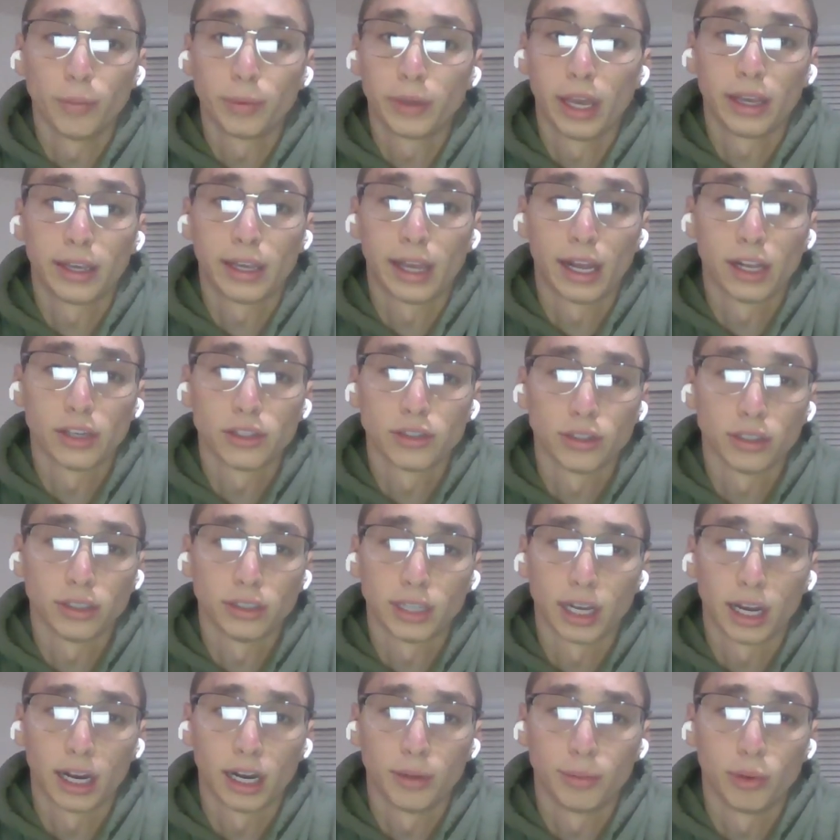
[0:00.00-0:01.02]
can't cancel the
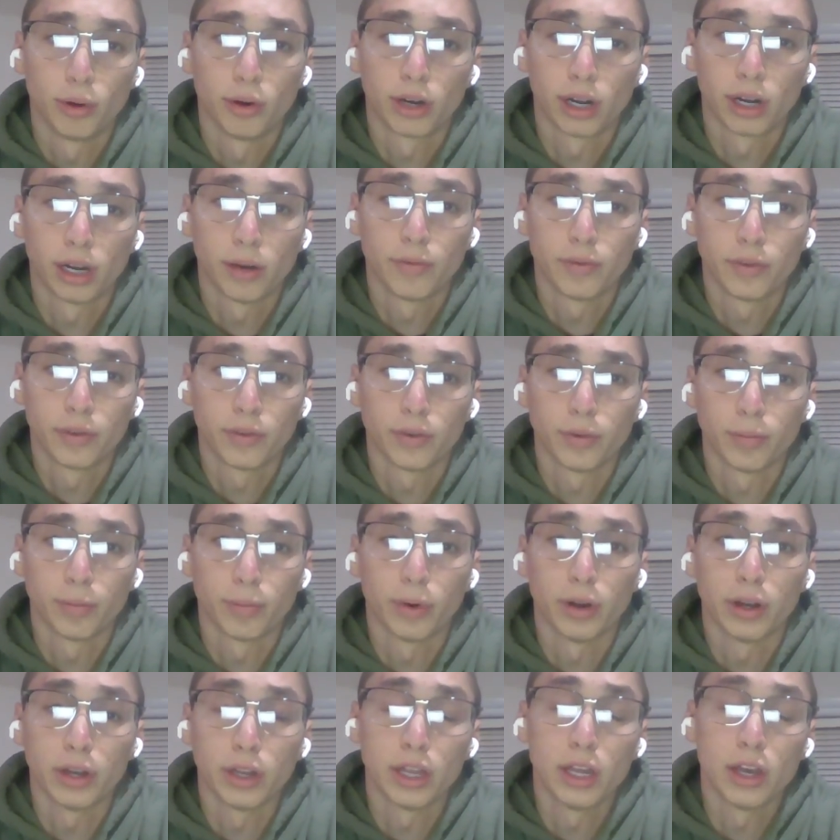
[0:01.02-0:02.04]
entire program
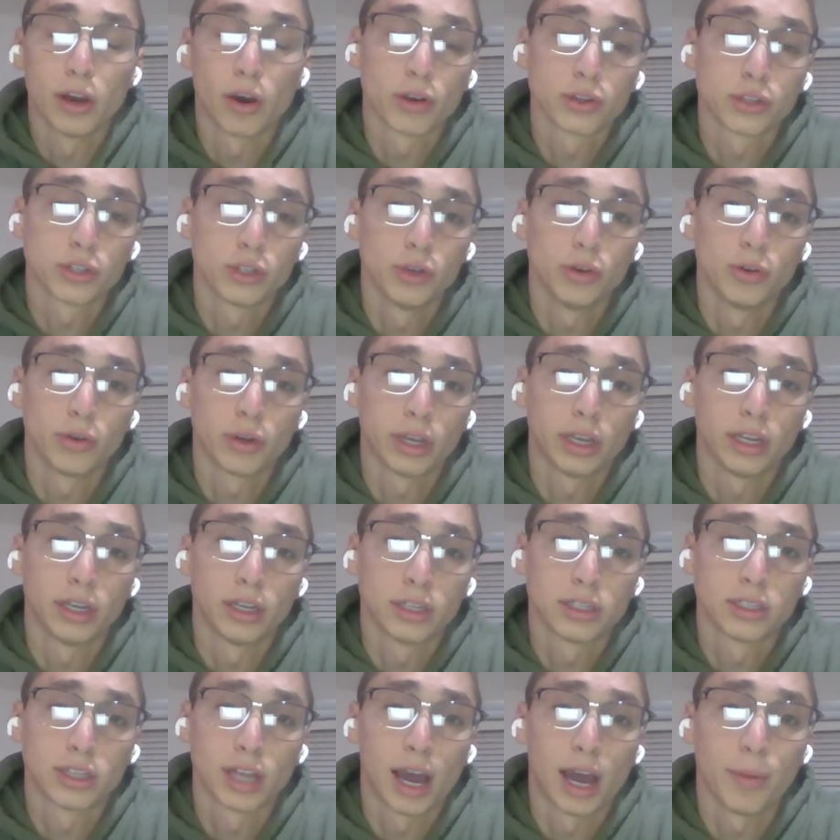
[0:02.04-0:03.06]
but he also can
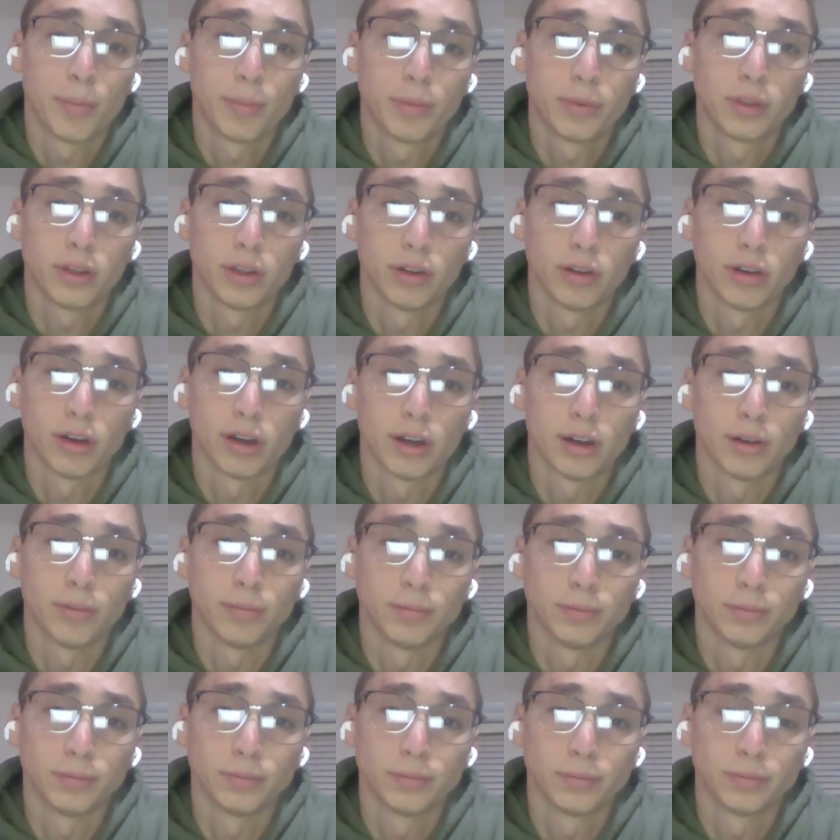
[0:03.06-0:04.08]
stop to
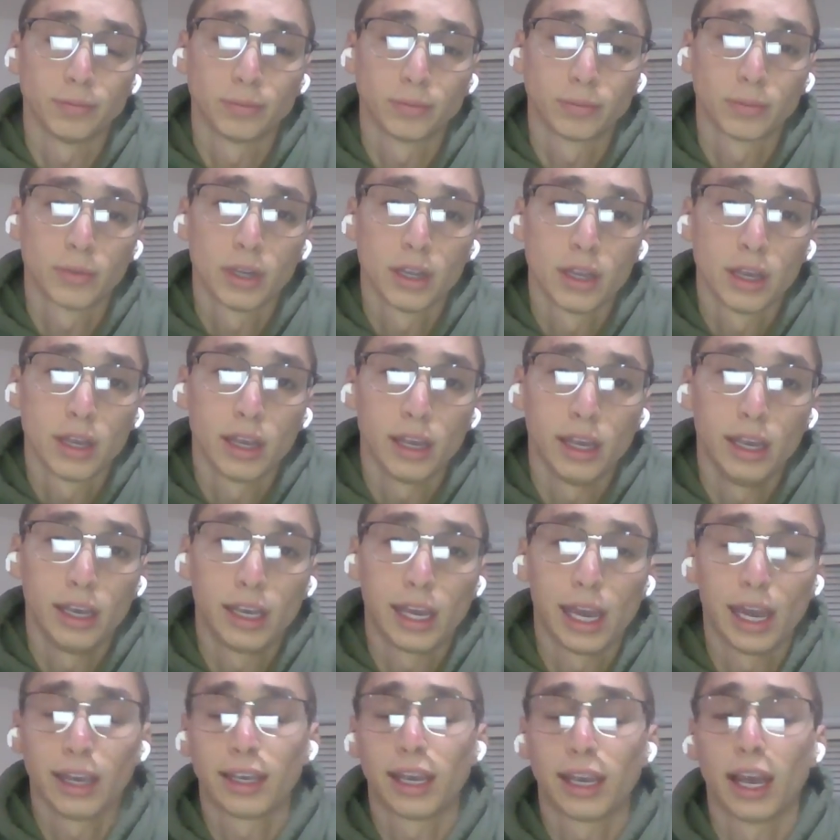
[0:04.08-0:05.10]
he
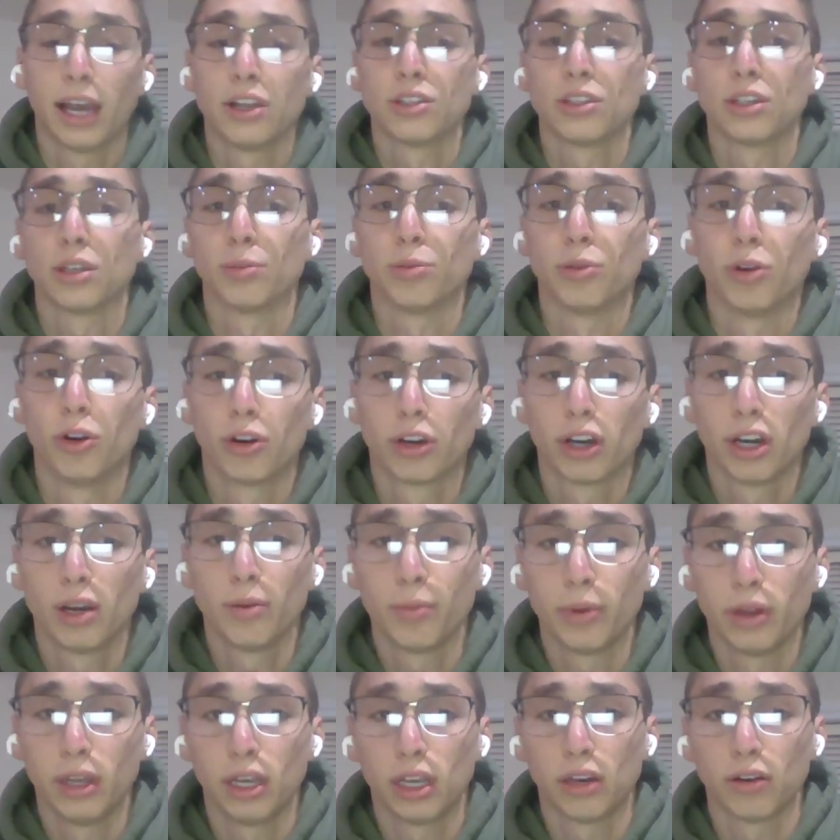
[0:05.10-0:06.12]
can't cancel the program,
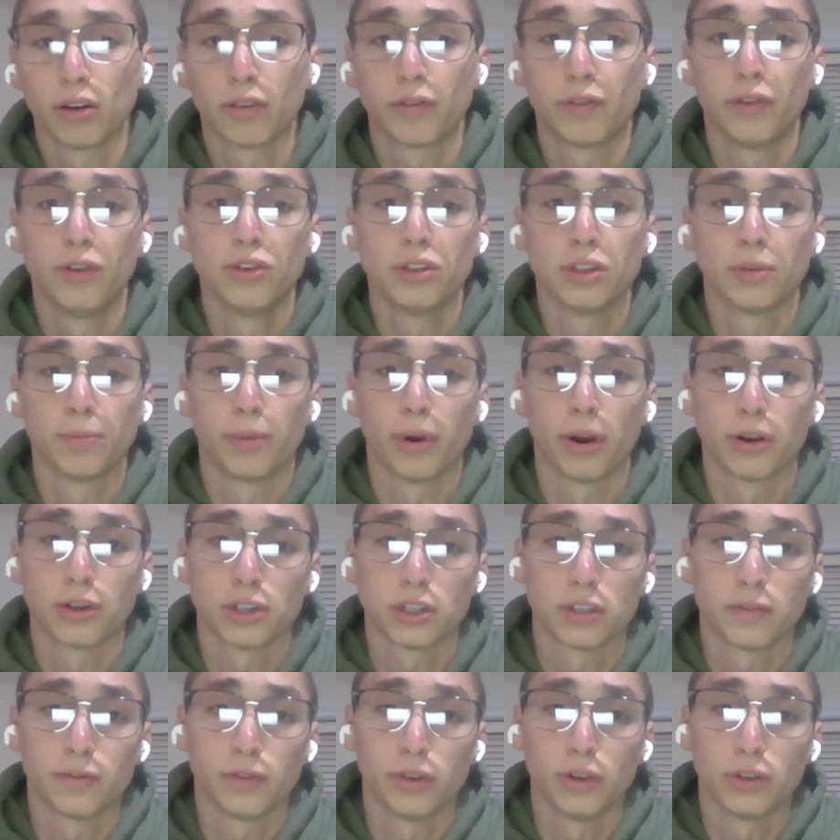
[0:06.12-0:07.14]
but he can refuse to
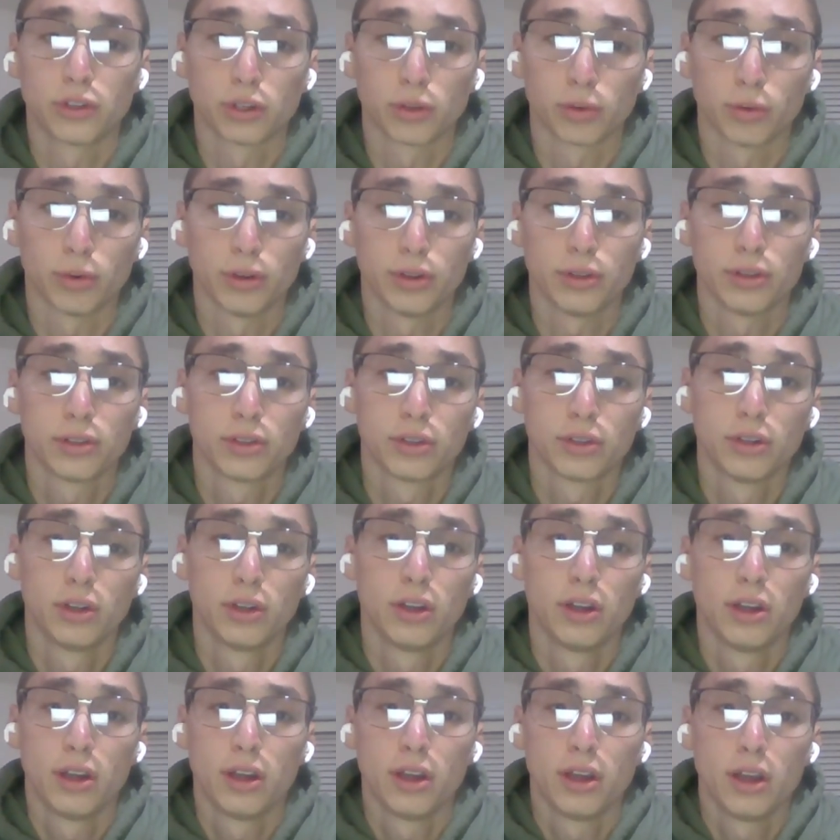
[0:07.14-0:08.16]
purchase future ones.
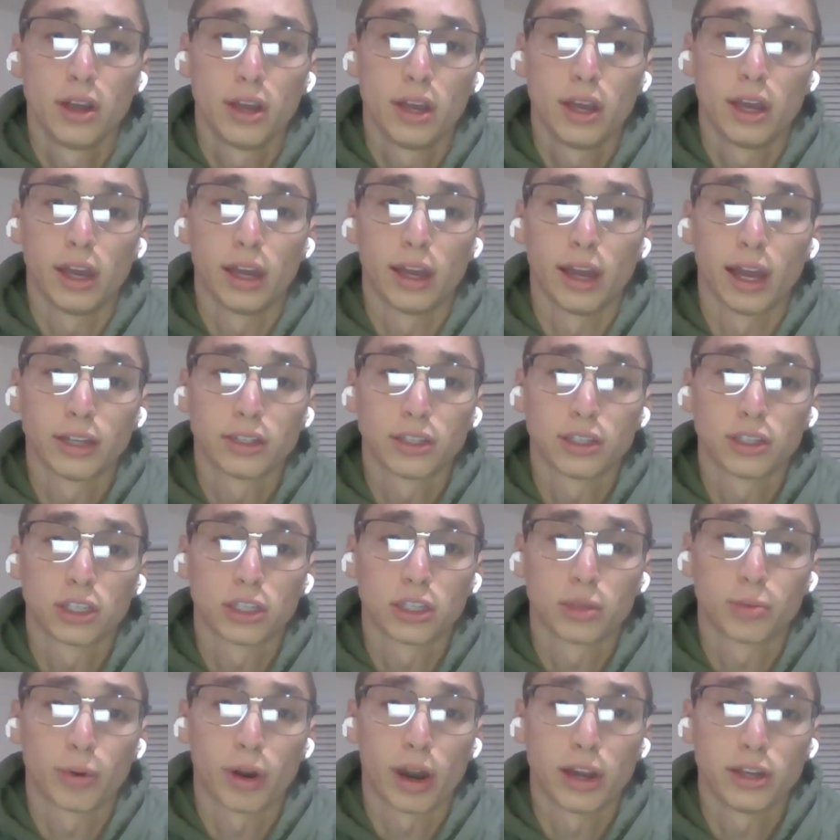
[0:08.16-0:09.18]
And that's a
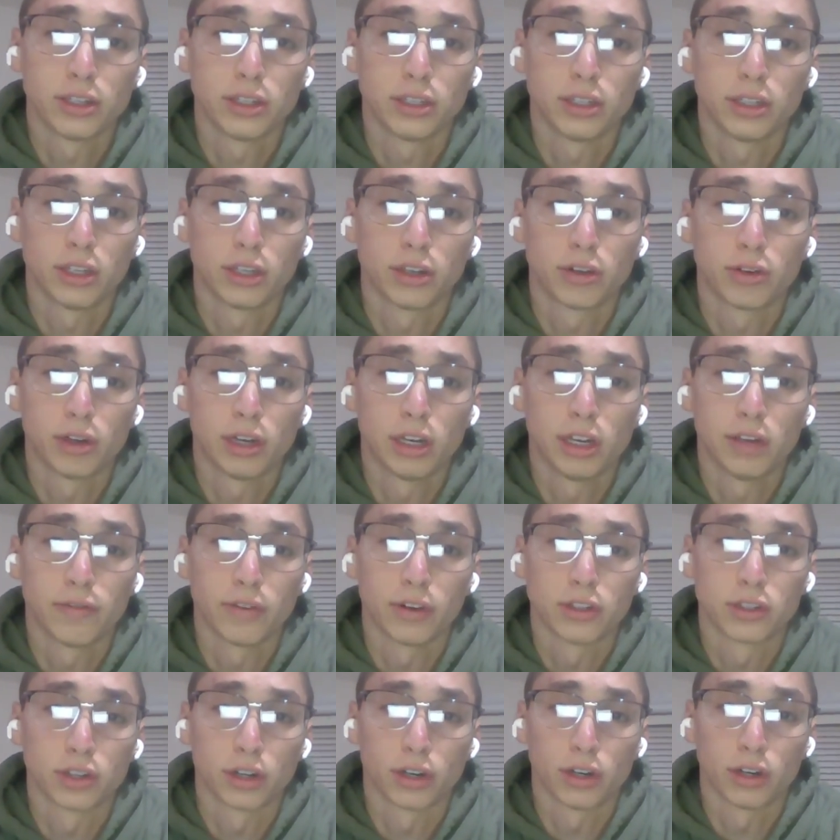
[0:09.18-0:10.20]
surprising degree of
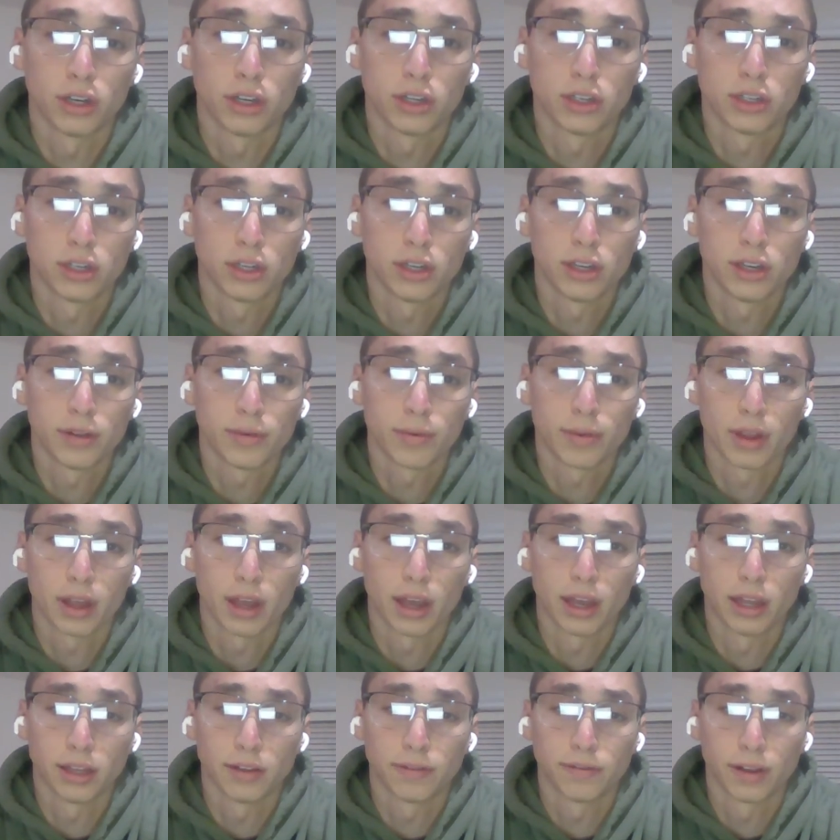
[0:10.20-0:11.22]
uncertainty
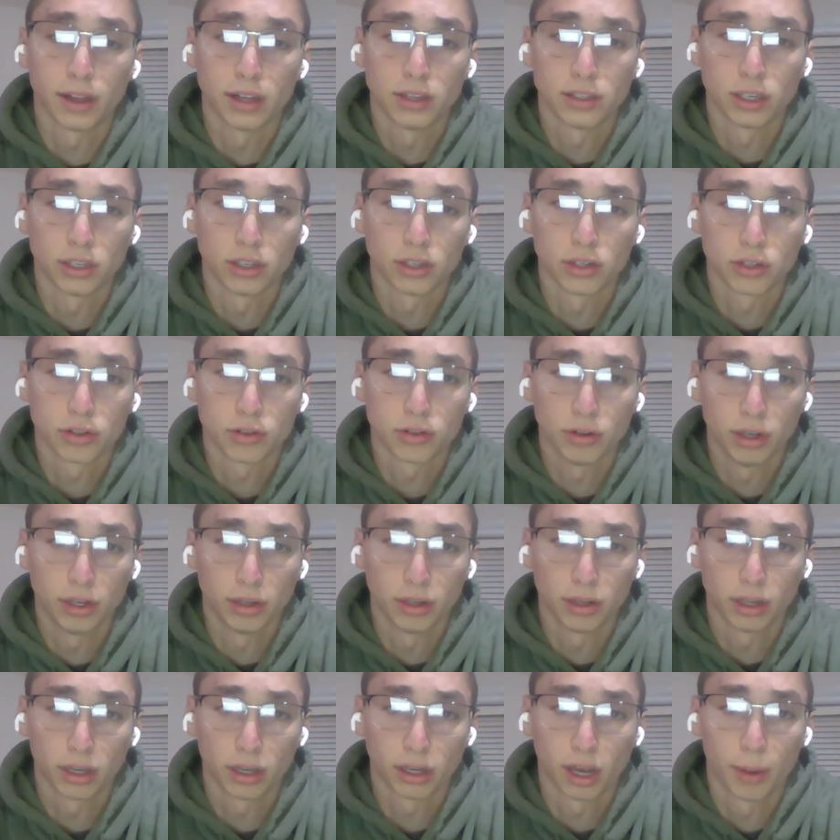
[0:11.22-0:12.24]
in the defense industry.
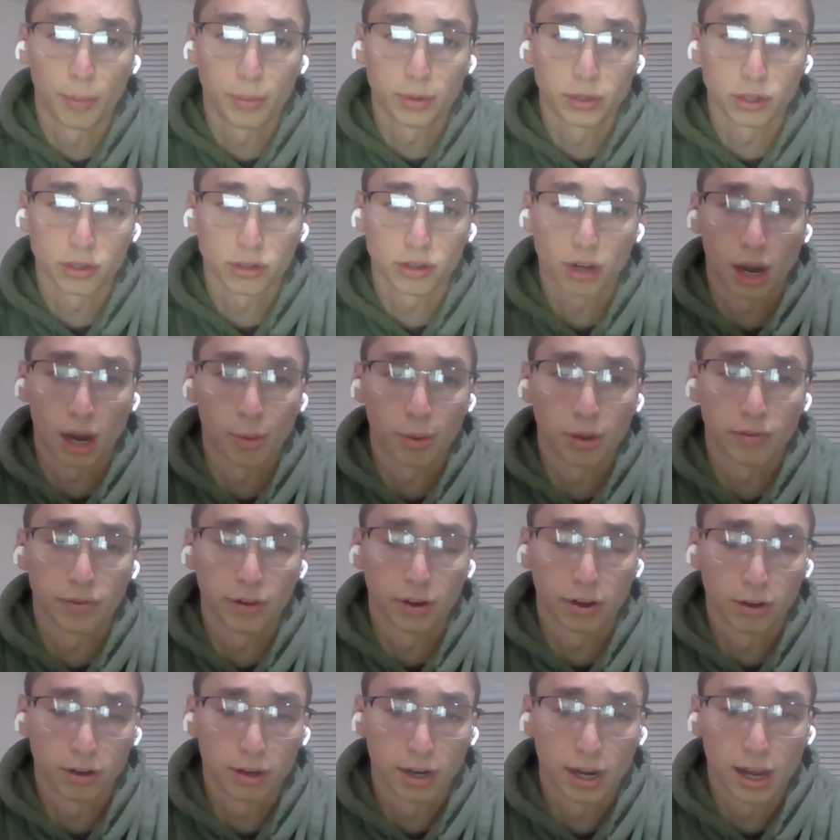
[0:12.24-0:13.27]
The companies are scrambling to
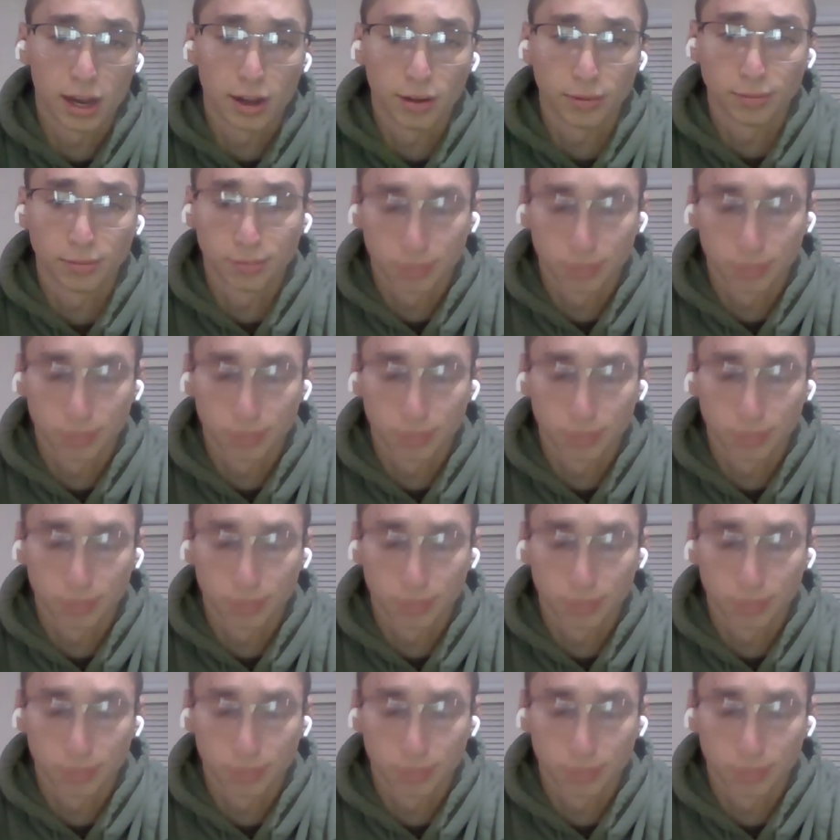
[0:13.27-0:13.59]
figure it out.